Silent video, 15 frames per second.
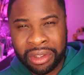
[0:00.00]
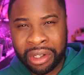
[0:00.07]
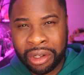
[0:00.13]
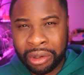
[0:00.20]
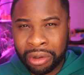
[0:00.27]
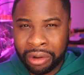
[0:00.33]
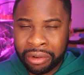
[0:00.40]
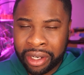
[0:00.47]
the
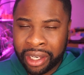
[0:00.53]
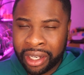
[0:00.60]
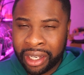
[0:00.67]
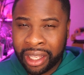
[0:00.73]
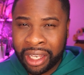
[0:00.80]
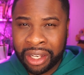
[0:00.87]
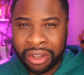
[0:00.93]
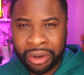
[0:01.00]
chlorine
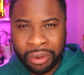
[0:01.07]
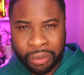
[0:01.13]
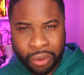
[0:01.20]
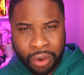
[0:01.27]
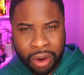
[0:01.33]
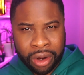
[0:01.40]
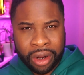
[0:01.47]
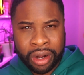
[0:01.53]
in your
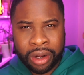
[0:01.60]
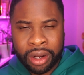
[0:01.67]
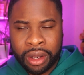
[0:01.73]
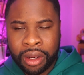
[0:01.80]
water.